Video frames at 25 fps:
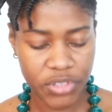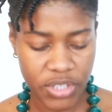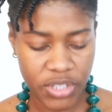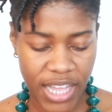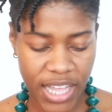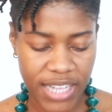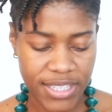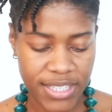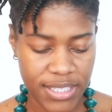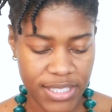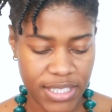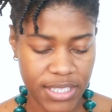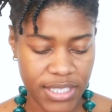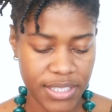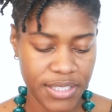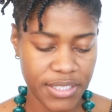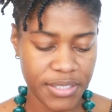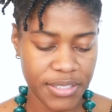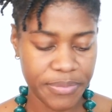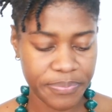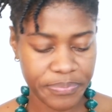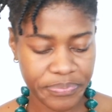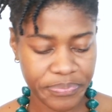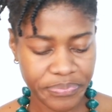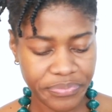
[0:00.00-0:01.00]
That's it.
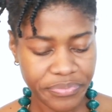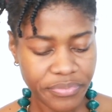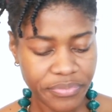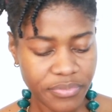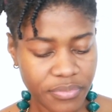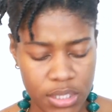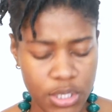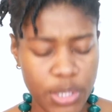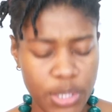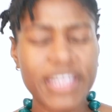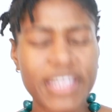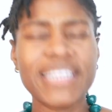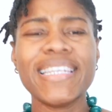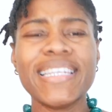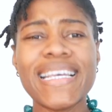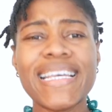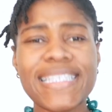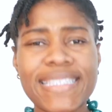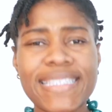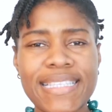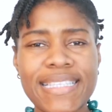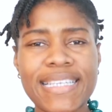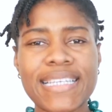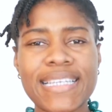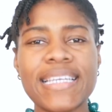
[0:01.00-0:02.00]
So the
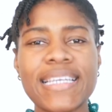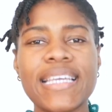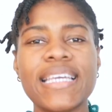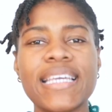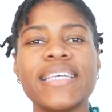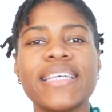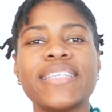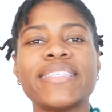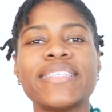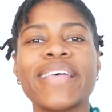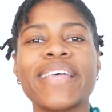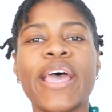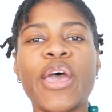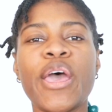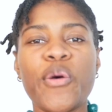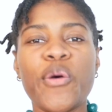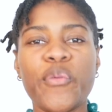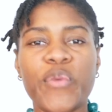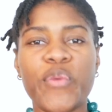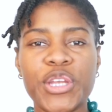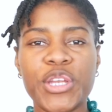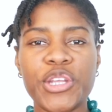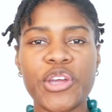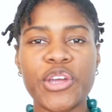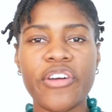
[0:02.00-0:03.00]
next thing is
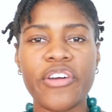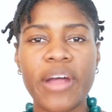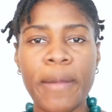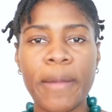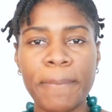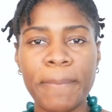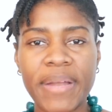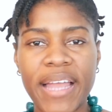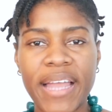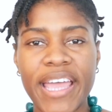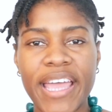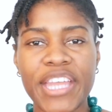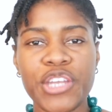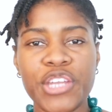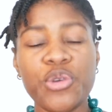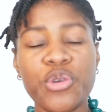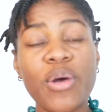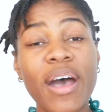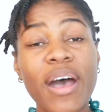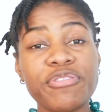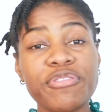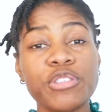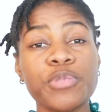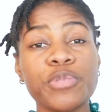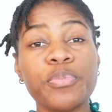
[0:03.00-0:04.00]
when you're applying, you
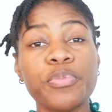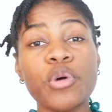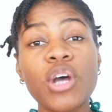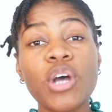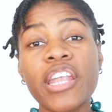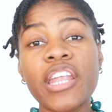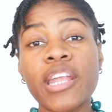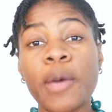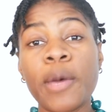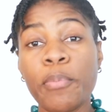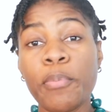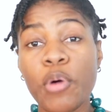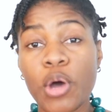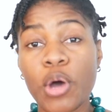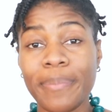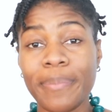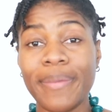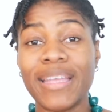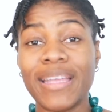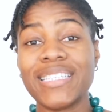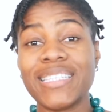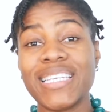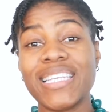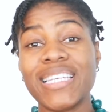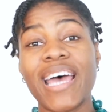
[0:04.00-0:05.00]
have to book an
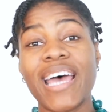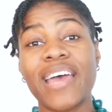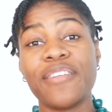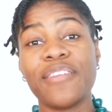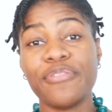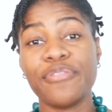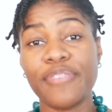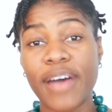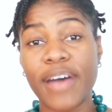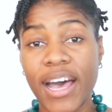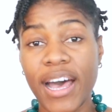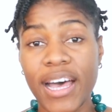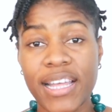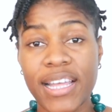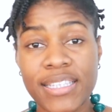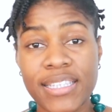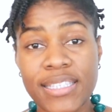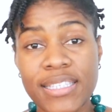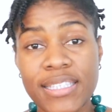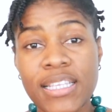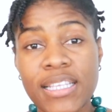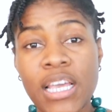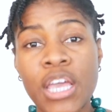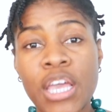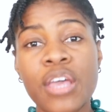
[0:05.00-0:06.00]
appointment in
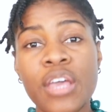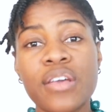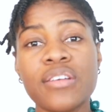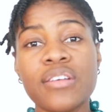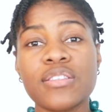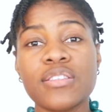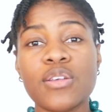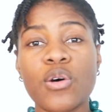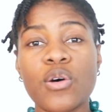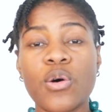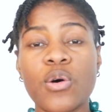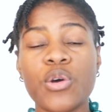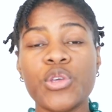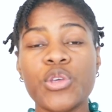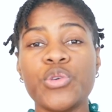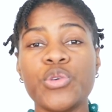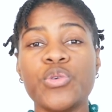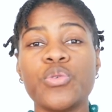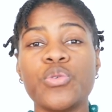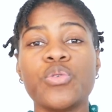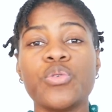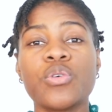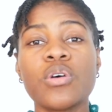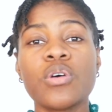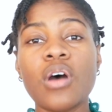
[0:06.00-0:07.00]
advance. So
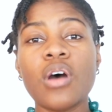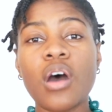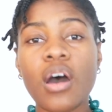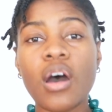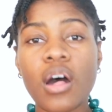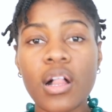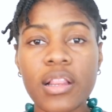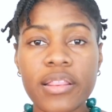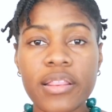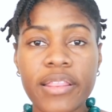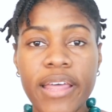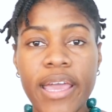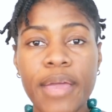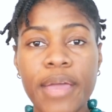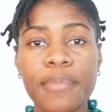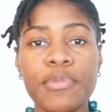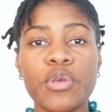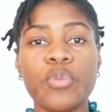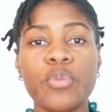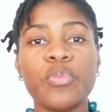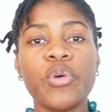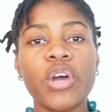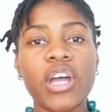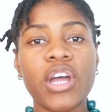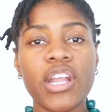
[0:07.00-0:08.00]
you call them,
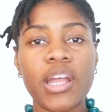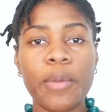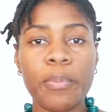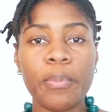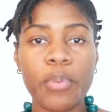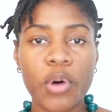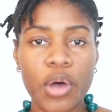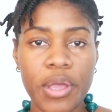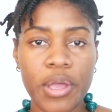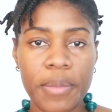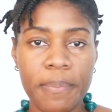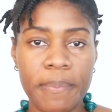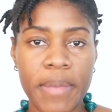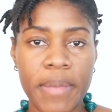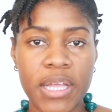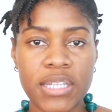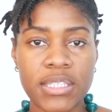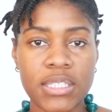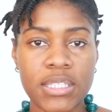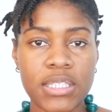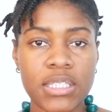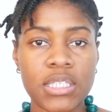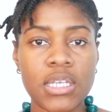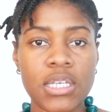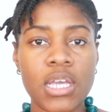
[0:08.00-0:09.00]
you book an
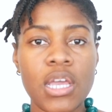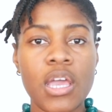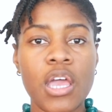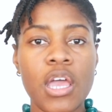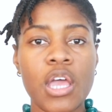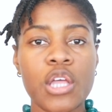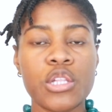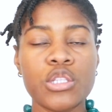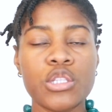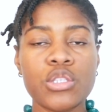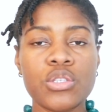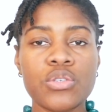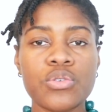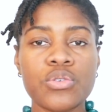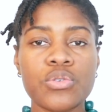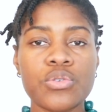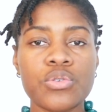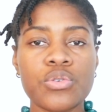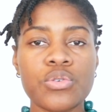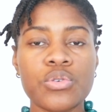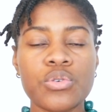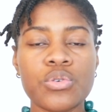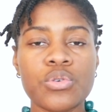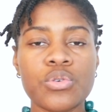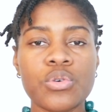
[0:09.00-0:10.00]
appointment
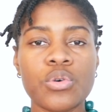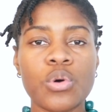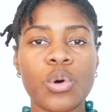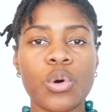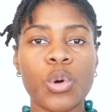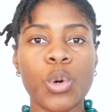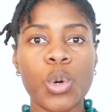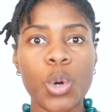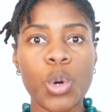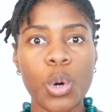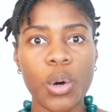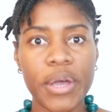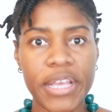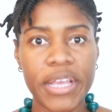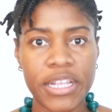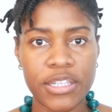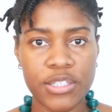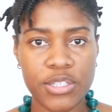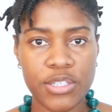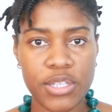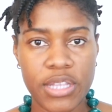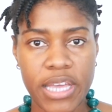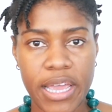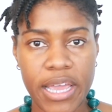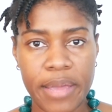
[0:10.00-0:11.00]
to go
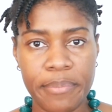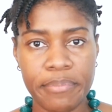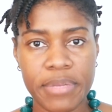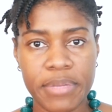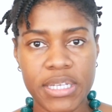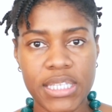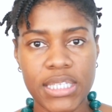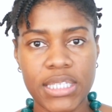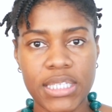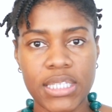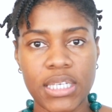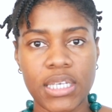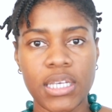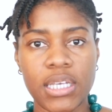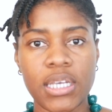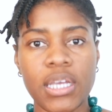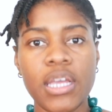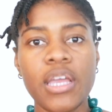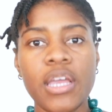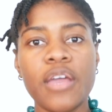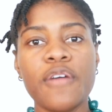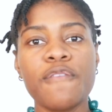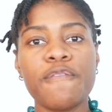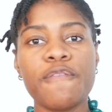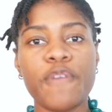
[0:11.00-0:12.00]
into the
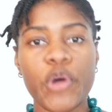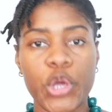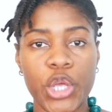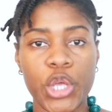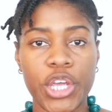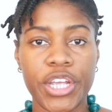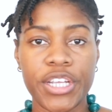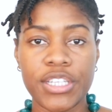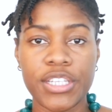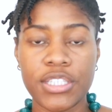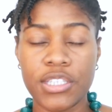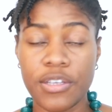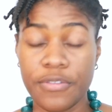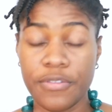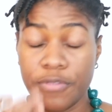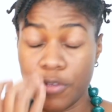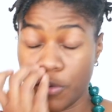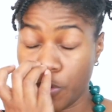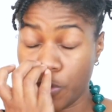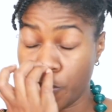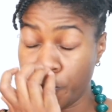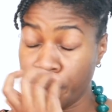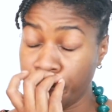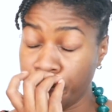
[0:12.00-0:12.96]
embassy for your interview.